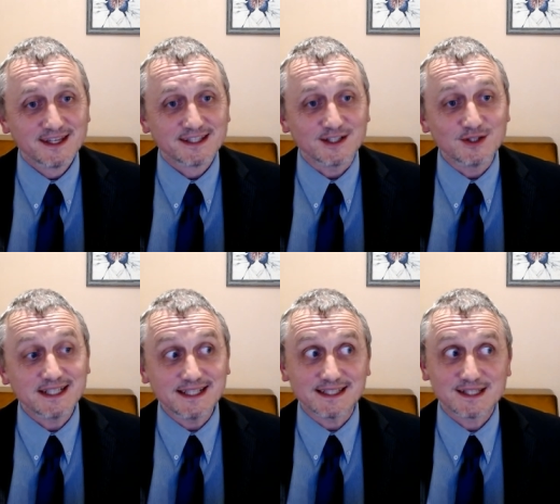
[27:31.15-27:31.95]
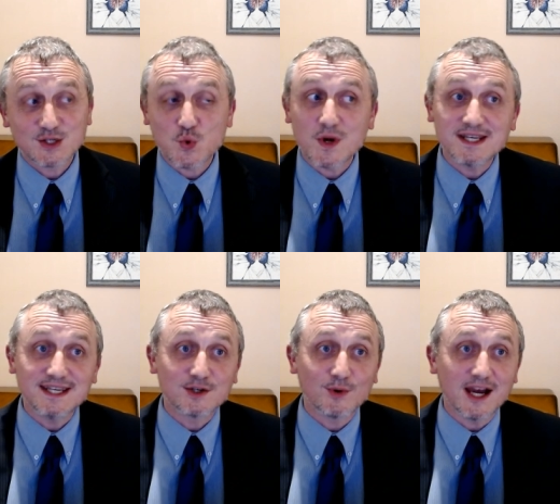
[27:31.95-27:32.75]
So since
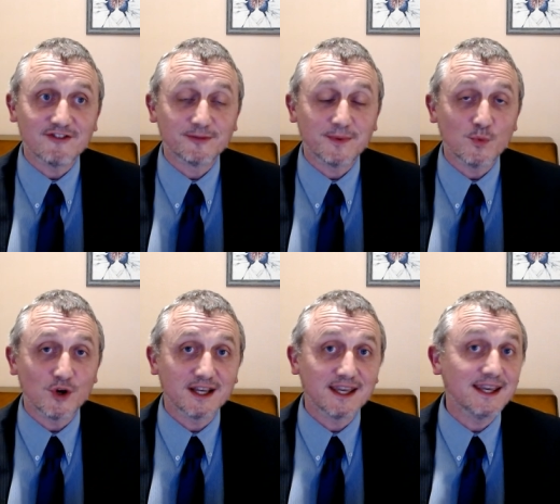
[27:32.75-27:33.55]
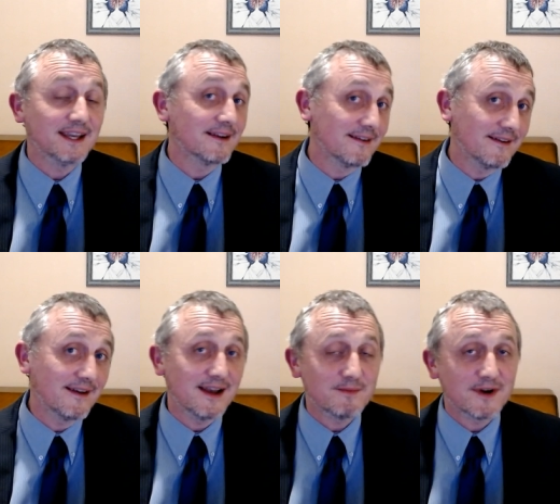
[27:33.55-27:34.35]
2012, I've been working
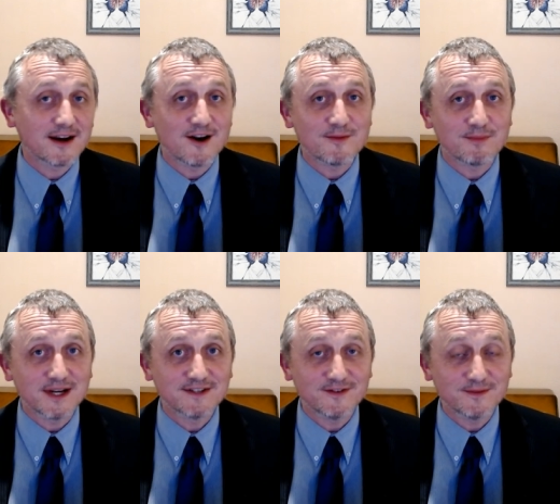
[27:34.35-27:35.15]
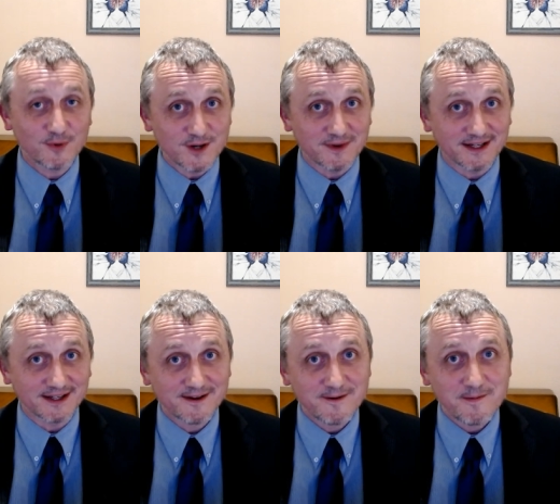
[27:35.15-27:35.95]
in my current place of employment
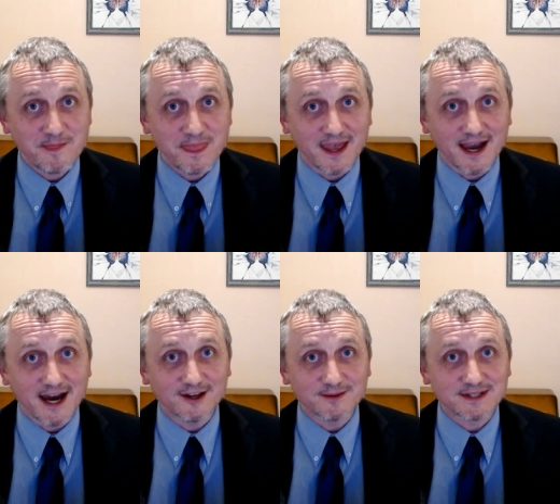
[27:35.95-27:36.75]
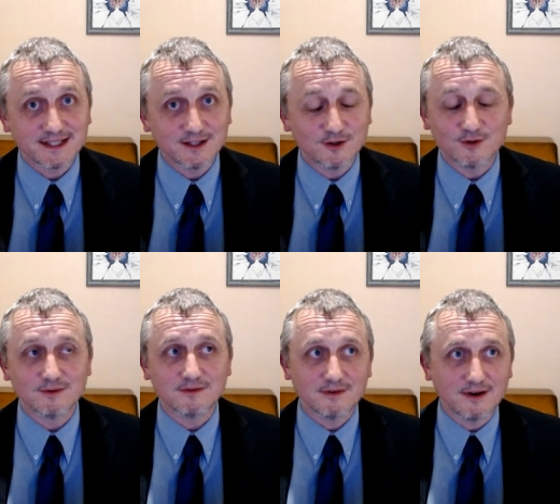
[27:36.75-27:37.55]
and I'm still,
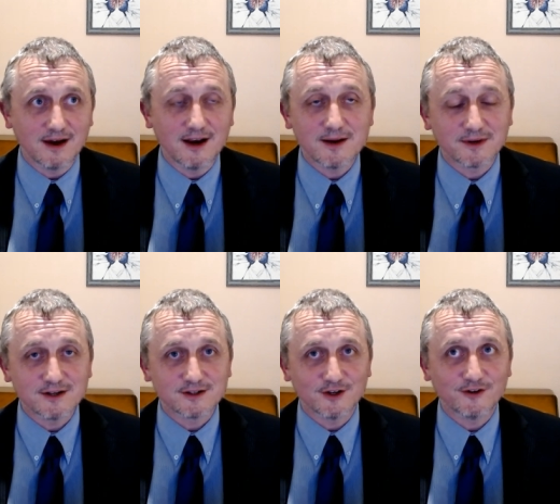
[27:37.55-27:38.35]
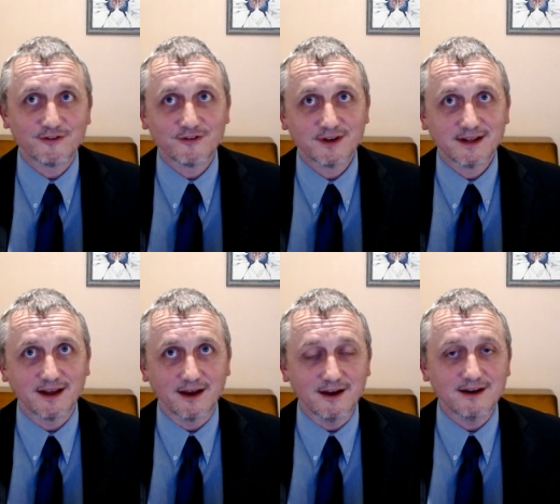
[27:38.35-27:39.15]
alarm goes off
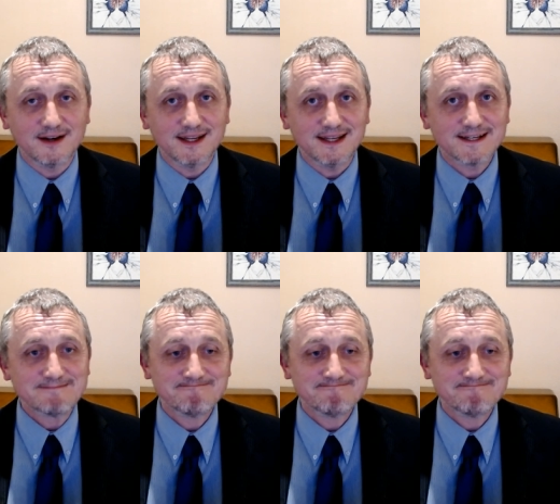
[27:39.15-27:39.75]
early